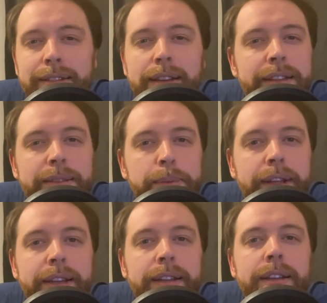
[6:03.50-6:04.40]
Let's
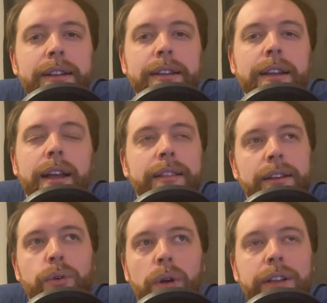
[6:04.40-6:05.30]
Play, and the
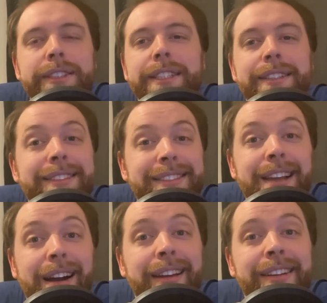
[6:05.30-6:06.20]
quality is
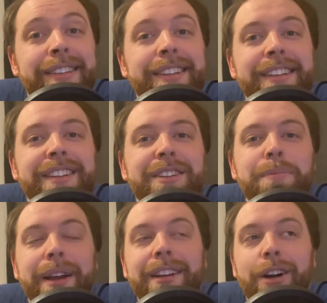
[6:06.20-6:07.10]
dire.
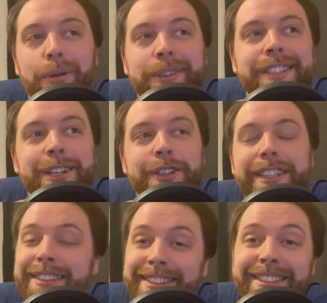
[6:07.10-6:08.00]
My commentary
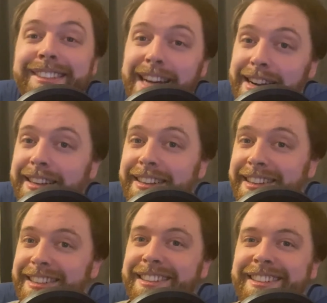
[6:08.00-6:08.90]
is dire,
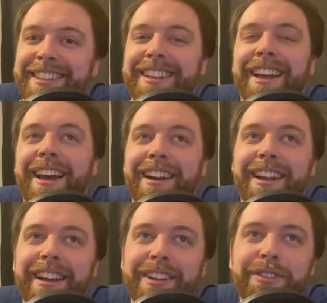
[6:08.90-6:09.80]
and
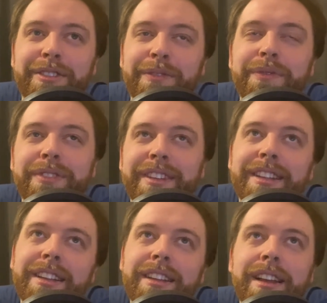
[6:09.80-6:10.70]
I
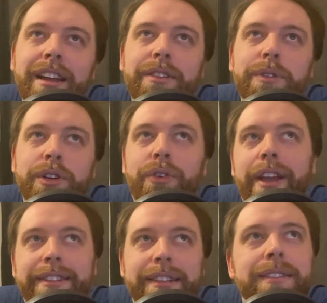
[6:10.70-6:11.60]
don't
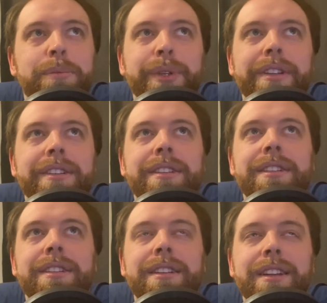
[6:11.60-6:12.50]
regret it, but
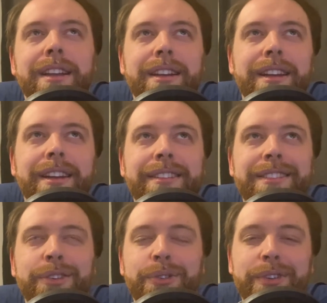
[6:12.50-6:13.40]
I
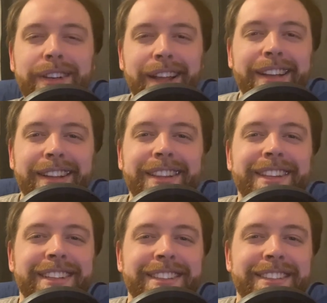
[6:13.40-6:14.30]
don't like
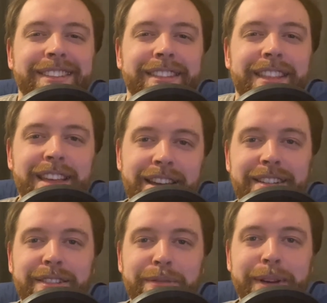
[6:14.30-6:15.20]
that it's
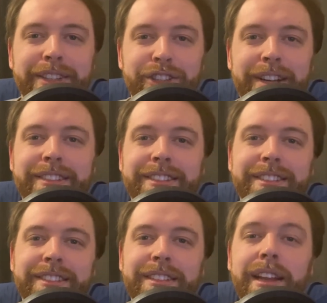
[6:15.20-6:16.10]
there on my
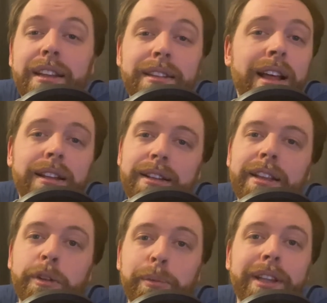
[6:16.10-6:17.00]
channel.
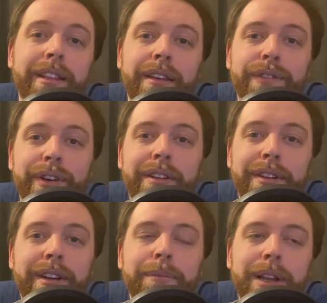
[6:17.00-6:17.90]
It'll be there
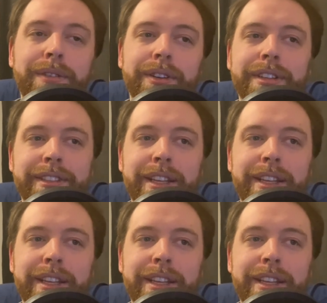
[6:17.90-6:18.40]
forever. I'm never gonna.